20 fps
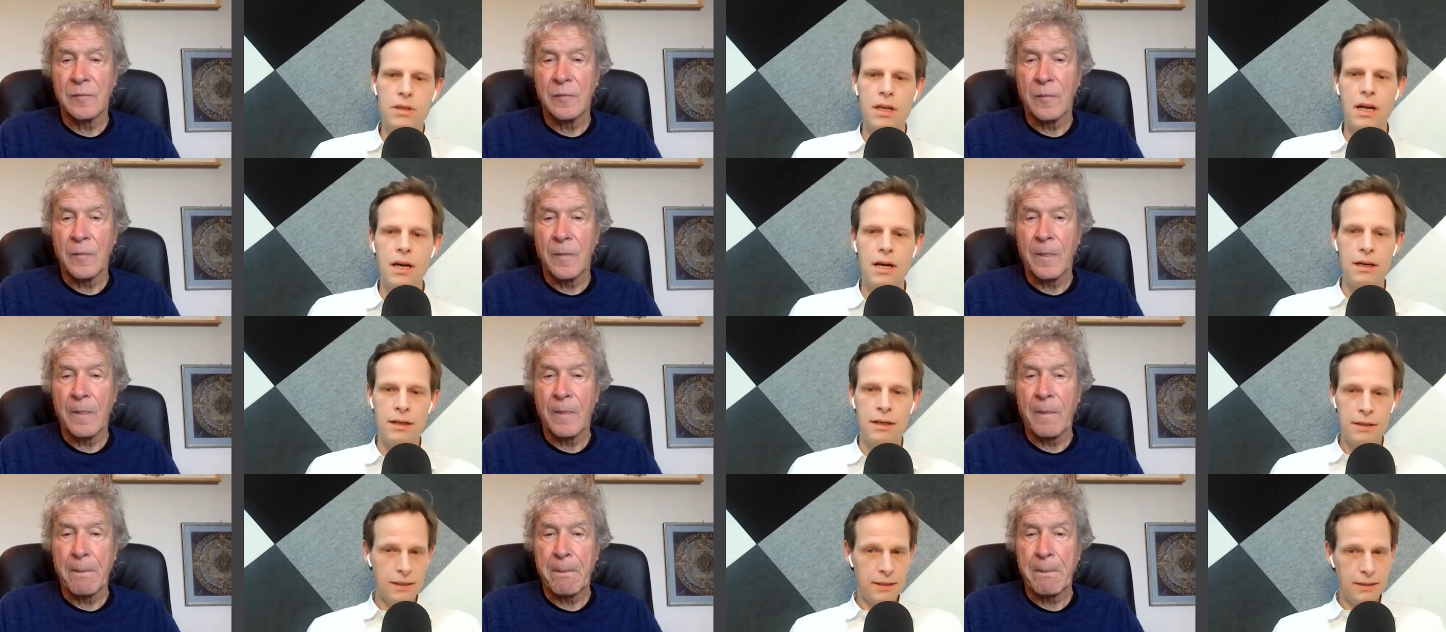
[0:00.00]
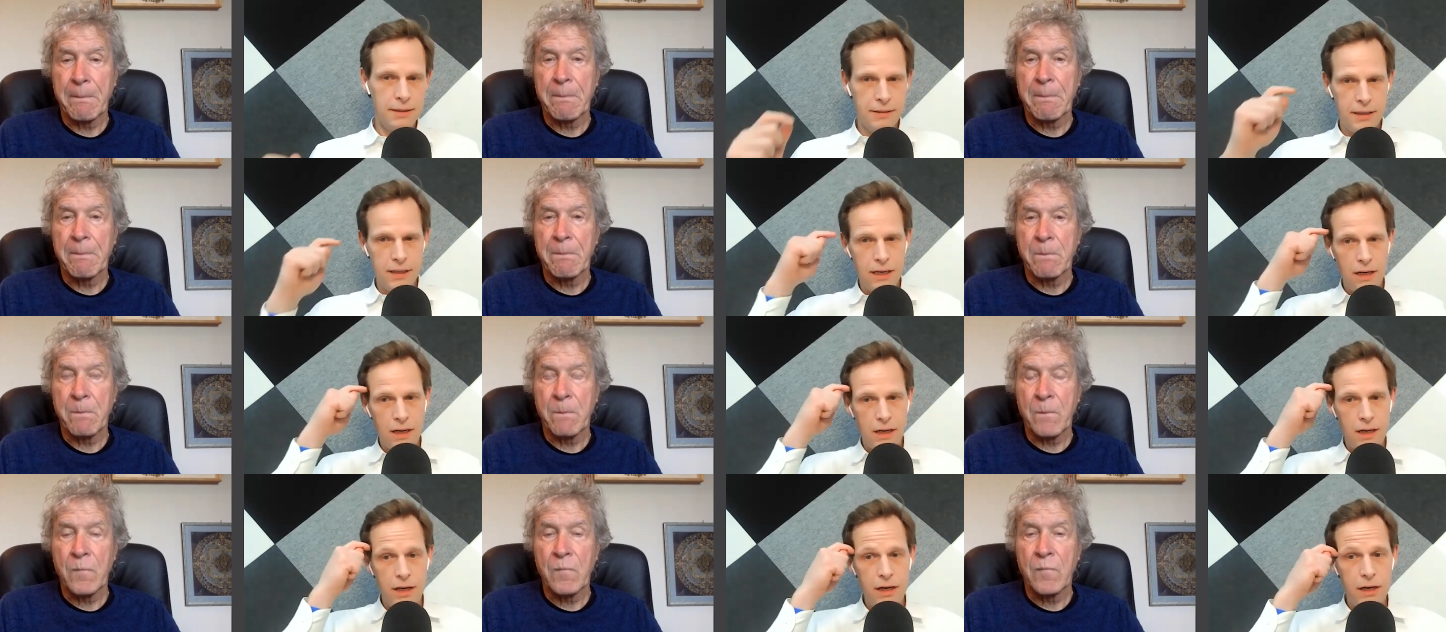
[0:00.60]
Speaker 1: and our,
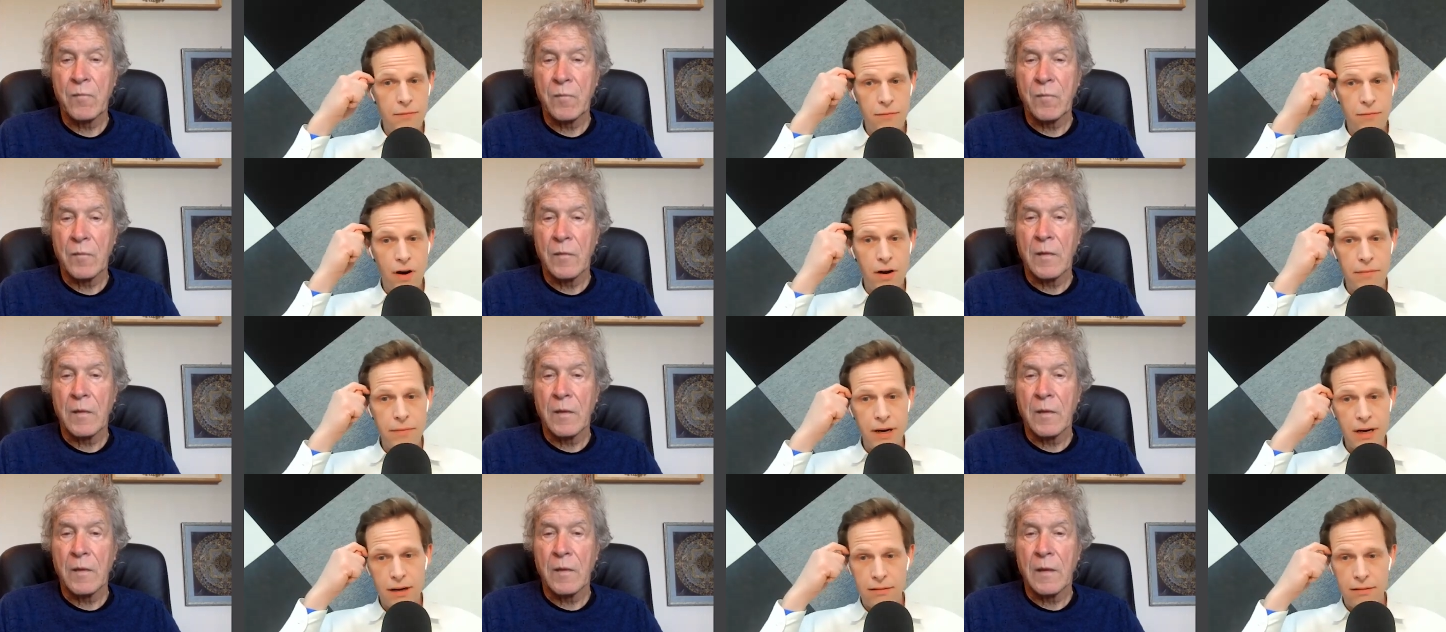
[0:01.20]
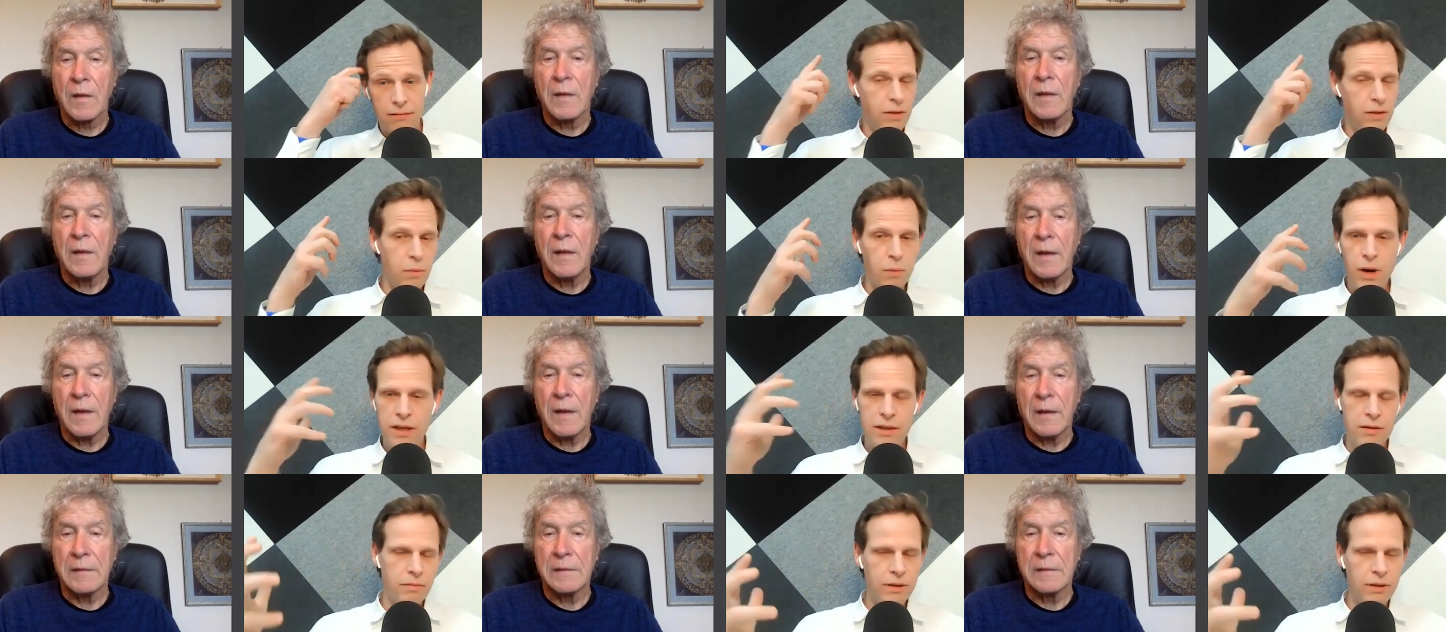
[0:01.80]
and our environmental, the
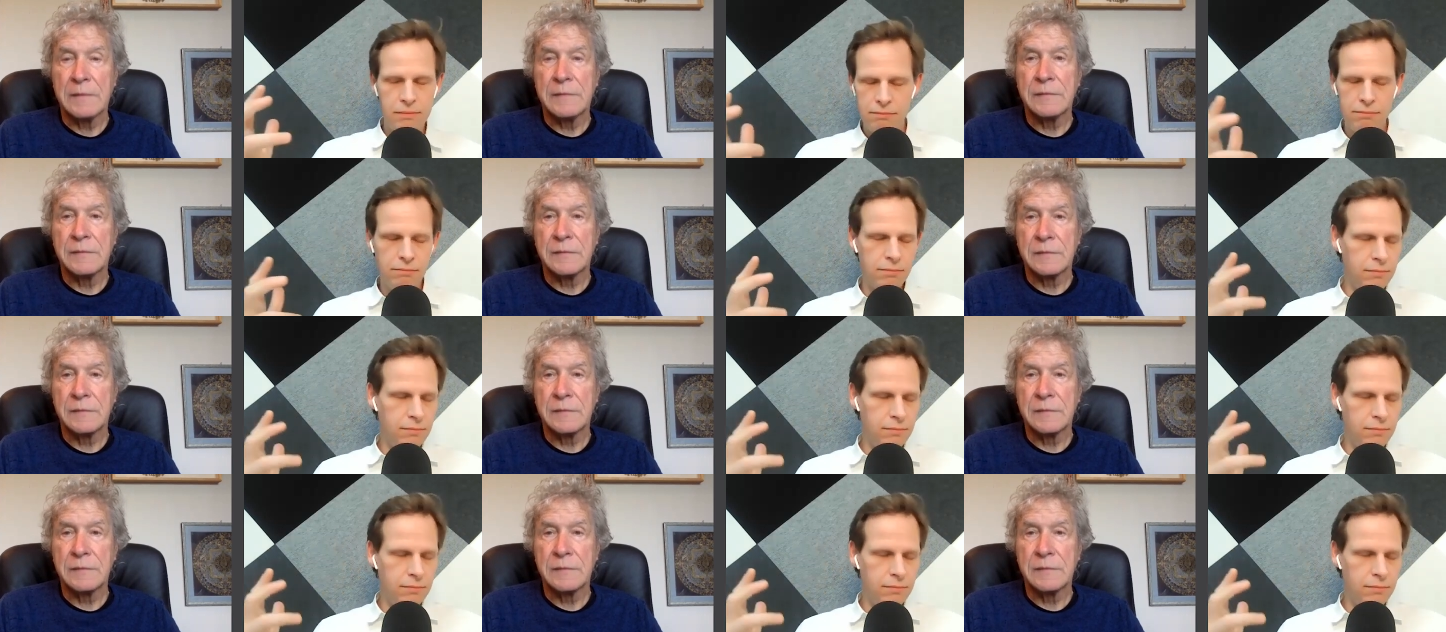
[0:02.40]
way that we